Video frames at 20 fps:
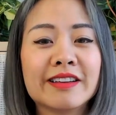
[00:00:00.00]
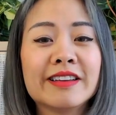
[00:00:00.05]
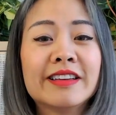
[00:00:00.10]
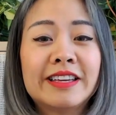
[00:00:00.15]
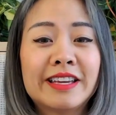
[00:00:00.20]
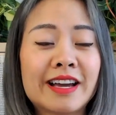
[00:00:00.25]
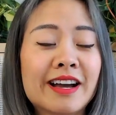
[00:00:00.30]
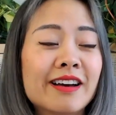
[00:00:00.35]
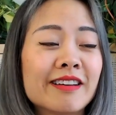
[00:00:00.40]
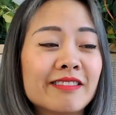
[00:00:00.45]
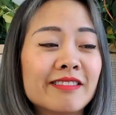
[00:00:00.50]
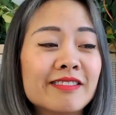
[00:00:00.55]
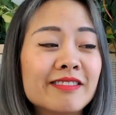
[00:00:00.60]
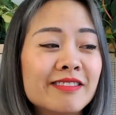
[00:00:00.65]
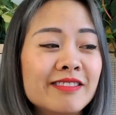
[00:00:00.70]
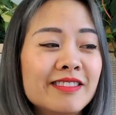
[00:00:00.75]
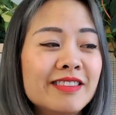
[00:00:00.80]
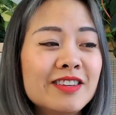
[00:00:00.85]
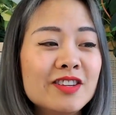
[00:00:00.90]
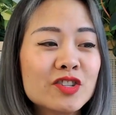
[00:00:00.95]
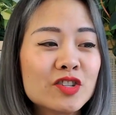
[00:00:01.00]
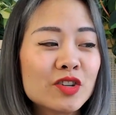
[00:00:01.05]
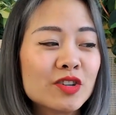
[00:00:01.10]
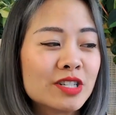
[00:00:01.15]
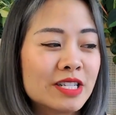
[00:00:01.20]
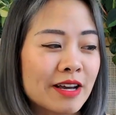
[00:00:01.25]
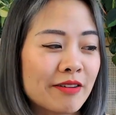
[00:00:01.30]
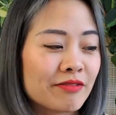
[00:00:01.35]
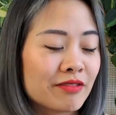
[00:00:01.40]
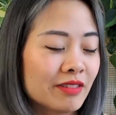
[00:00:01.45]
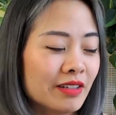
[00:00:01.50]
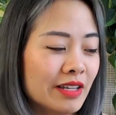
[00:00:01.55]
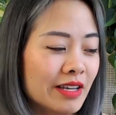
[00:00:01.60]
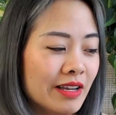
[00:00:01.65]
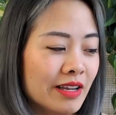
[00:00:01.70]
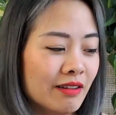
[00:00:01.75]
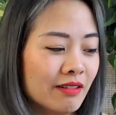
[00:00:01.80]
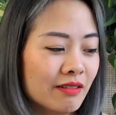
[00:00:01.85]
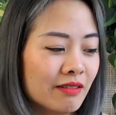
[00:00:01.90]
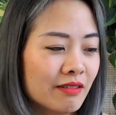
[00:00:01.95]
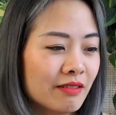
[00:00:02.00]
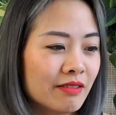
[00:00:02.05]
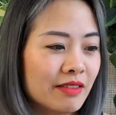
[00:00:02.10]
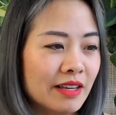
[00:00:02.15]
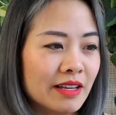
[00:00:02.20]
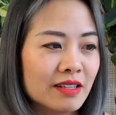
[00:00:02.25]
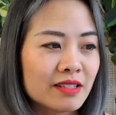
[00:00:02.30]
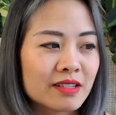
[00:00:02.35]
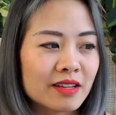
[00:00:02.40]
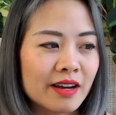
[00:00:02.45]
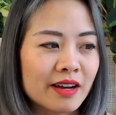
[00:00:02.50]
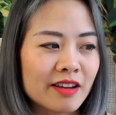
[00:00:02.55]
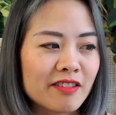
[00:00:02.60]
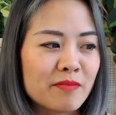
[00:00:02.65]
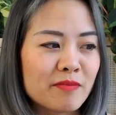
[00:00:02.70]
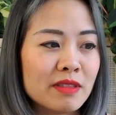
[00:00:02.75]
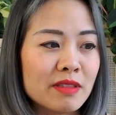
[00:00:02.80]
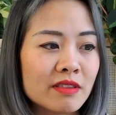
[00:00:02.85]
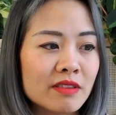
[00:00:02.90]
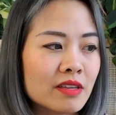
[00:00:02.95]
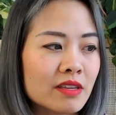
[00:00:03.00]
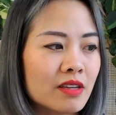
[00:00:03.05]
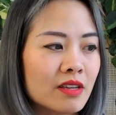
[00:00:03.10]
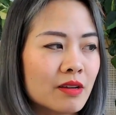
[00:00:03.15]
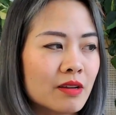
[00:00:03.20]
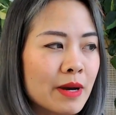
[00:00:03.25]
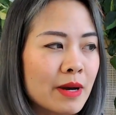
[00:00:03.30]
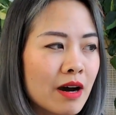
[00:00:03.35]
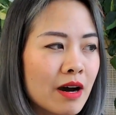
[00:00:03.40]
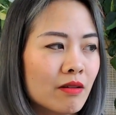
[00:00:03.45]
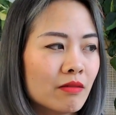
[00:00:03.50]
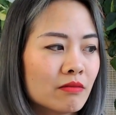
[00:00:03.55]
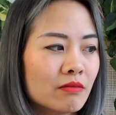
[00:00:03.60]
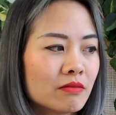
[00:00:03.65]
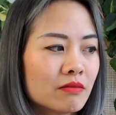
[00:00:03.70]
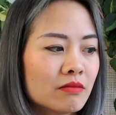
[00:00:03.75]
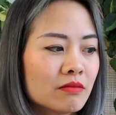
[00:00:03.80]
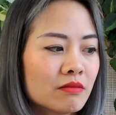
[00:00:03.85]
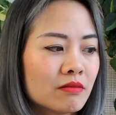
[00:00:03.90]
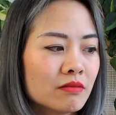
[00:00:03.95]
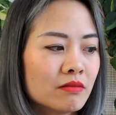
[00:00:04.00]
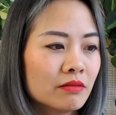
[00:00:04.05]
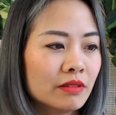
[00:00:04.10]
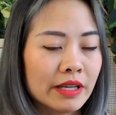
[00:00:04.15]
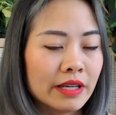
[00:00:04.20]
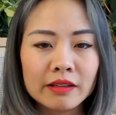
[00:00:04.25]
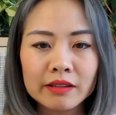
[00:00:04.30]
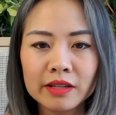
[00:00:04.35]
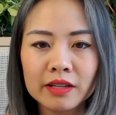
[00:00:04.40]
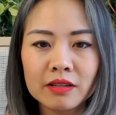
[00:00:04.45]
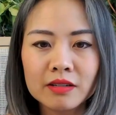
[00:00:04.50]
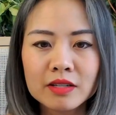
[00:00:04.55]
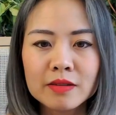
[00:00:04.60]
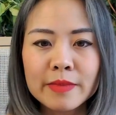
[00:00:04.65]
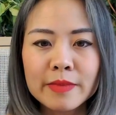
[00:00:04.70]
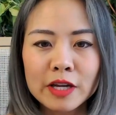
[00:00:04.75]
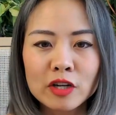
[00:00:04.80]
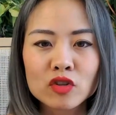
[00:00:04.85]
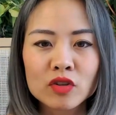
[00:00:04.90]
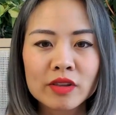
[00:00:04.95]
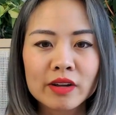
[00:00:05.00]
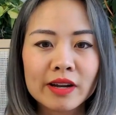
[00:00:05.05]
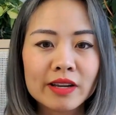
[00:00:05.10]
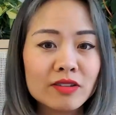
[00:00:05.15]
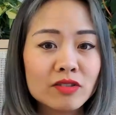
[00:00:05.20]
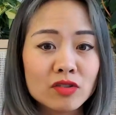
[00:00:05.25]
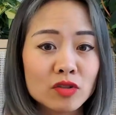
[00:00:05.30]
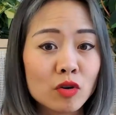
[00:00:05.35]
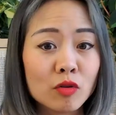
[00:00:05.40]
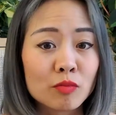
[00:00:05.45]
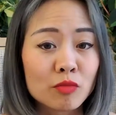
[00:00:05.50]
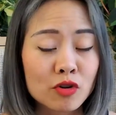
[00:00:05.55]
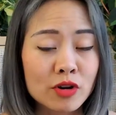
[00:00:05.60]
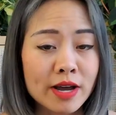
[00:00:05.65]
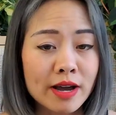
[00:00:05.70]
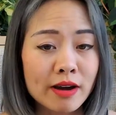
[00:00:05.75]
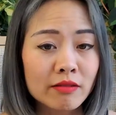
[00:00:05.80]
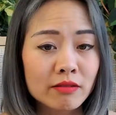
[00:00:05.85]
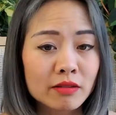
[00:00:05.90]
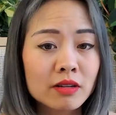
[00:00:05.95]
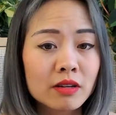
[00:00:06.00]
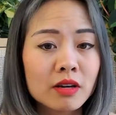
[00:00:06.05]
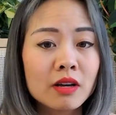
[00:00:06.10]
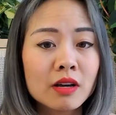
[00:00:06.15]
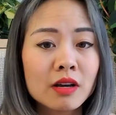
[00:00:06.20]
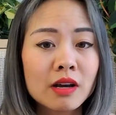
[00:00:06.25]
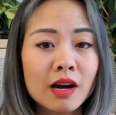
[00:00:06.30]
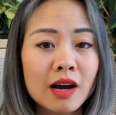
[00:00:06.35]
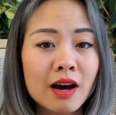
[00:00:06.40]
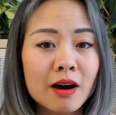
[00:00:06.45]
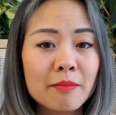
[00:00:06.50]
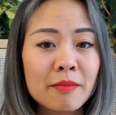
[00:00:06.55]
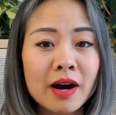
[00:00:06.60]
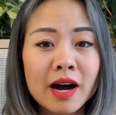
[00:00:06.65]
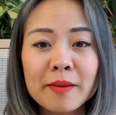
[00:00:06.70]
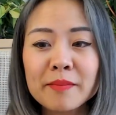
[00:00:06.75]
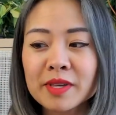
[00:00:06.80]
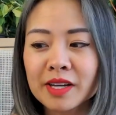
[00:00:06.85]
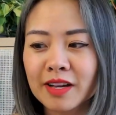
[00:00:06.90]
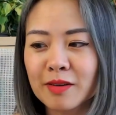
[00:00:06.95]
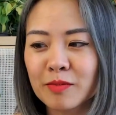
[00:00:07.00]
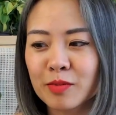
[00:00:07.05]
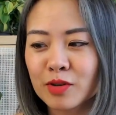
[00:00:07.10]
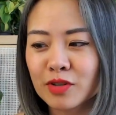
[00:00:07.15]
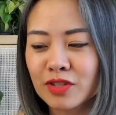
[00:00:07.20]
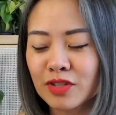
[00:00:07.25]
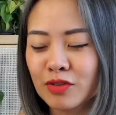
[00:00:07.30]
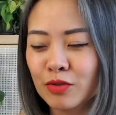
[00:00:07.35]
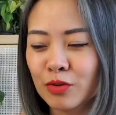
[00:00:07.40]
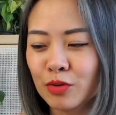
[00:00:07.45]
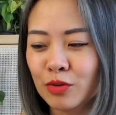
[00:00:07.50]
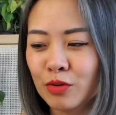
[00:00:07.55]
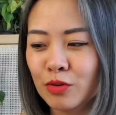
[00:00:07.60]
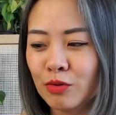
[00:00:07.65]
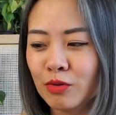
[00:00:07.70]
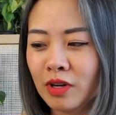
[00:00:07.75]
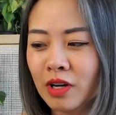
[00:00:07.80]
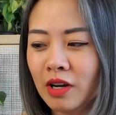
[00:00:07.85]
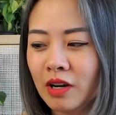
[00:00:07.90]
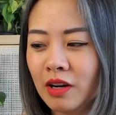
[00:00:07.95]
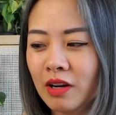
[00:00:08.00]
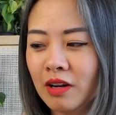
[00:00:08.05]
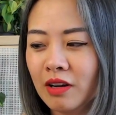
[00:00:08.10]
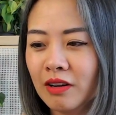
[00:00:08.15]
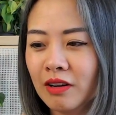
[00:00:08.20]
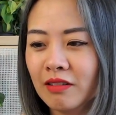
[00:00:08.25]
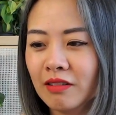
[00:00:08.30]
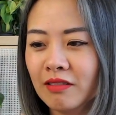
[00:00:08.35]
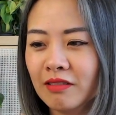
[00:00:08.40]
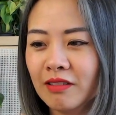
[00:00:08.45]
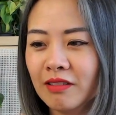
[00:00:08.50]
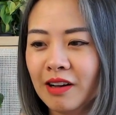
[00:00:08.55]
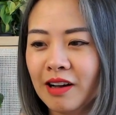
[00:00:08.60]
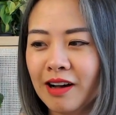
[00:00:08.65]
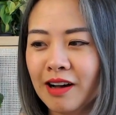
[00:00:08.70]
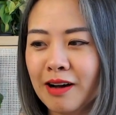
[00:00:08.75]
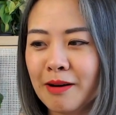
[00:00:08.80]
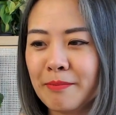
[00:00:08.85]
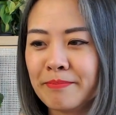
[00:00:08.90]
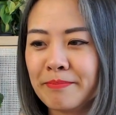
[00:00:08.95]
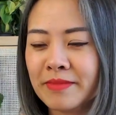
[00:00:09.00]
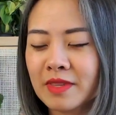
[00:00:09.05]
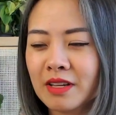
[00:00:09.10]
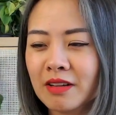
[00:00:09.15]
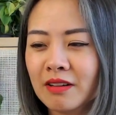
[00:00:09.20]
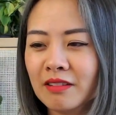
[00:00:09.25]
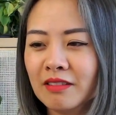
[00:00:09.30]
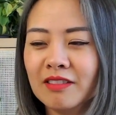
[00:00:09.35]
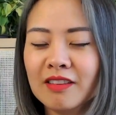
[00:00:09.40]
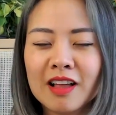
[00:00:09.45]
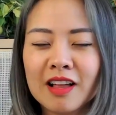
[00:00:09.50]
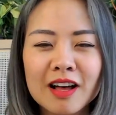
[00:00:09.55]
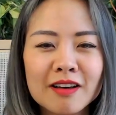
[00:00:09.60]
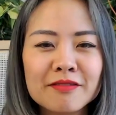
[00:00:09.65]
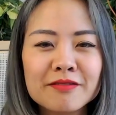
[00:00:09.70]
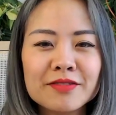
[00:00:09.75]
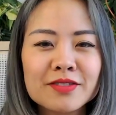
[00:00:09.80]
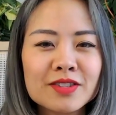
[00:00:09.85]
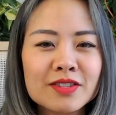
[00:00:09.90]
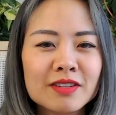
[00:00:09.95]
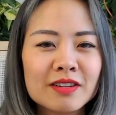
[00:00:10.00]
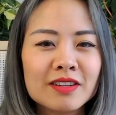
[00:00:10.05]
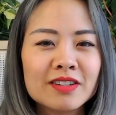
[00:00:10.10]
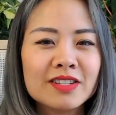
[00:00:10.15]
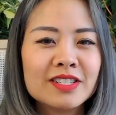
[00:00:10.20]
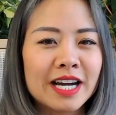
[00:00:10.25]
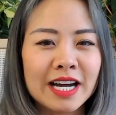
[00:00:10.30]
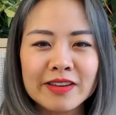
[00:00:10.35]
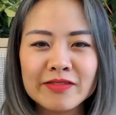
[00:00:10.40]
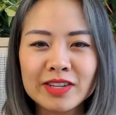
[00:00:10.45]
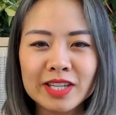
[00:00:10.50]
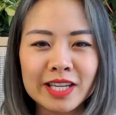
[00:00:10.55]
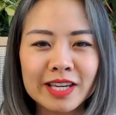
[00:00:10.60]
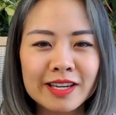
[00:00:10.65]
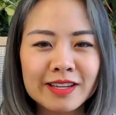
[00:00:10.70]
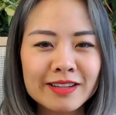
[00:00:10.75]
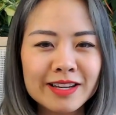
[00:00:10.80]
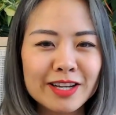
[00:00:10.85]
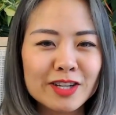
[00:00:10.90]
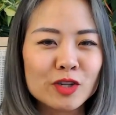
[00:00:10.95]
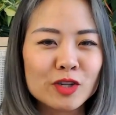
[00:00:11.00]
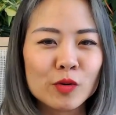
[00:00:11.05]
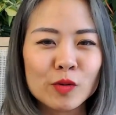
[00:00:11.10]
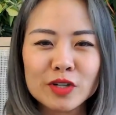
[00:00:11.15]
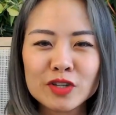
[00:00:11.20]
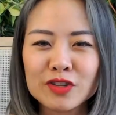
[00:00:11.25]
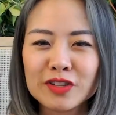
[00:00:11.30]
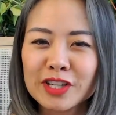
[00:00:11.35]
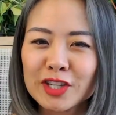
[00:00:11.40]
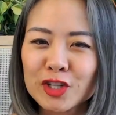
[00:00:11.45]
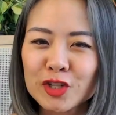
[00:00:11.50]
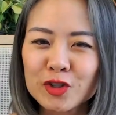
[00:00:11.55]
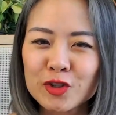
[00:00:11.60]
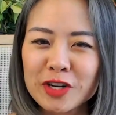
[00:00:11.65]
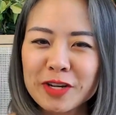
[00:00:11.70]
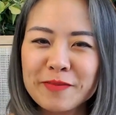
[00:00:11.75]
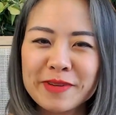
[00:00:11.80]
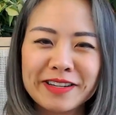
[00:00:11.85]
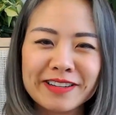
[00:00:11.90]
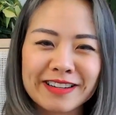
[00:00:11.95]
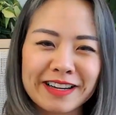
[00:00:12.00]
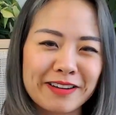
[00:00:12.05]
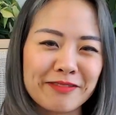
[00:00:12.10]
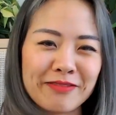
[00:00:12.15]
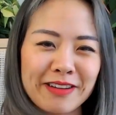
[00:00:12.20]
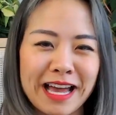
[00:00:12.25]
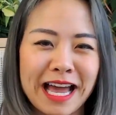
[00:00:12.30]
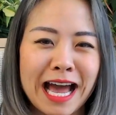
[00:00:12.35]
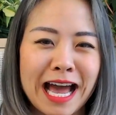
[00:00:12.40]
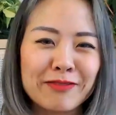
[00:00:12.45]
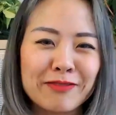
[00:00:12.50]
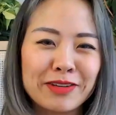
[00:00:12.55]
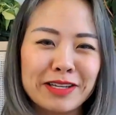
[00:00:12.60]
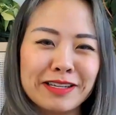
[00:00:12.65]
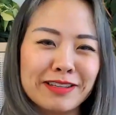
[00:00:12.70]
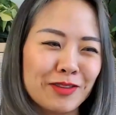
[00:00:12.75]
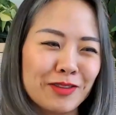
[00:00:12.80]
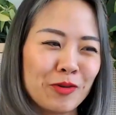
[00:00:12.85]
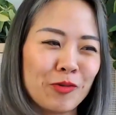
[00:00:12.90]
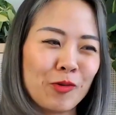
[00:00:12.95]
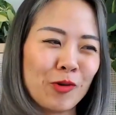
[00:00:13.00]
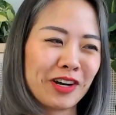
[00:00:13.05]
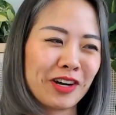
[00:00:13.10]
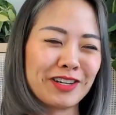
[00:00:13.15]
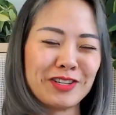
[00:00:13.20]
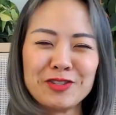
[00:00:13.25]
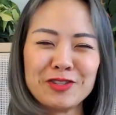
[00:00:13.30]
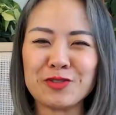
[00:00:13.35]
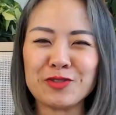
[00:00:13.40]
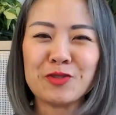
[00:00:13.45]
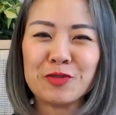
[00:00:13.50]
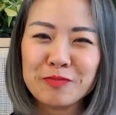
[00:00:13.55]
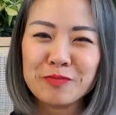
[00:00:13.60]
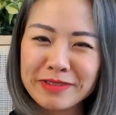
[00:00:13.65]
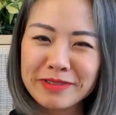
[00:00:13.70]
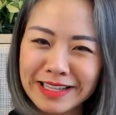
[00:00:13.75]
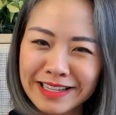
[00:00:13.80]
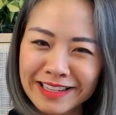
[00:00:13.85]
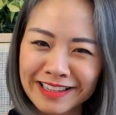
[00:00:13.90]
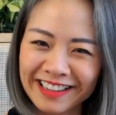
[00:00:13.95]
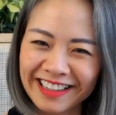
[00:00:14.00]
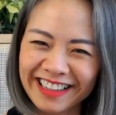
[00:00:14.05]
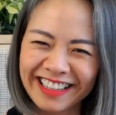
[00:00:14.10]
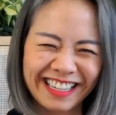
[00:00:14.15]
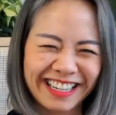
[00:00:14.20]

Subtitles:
Yeah, these are definitely things that I've been thinking about lately to make sure that I don't burn out. I'm the kind of person who loves diving in and going to the extreme and kind of having the work consume me. And